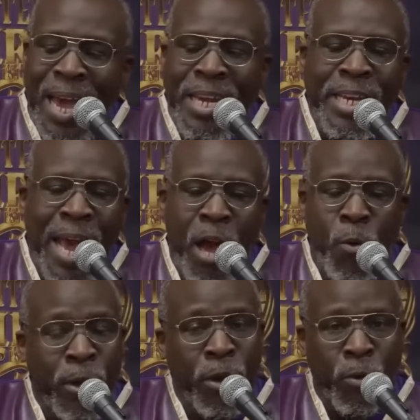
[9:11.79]
And
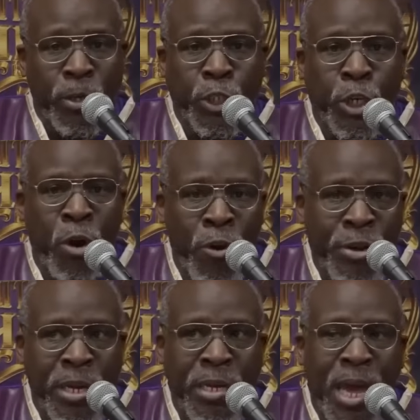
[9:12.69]
now we are
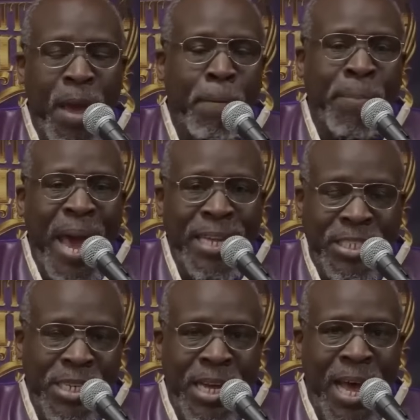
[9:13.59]
returning
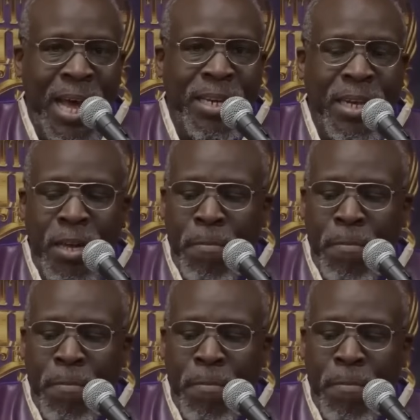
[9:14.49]
back to God,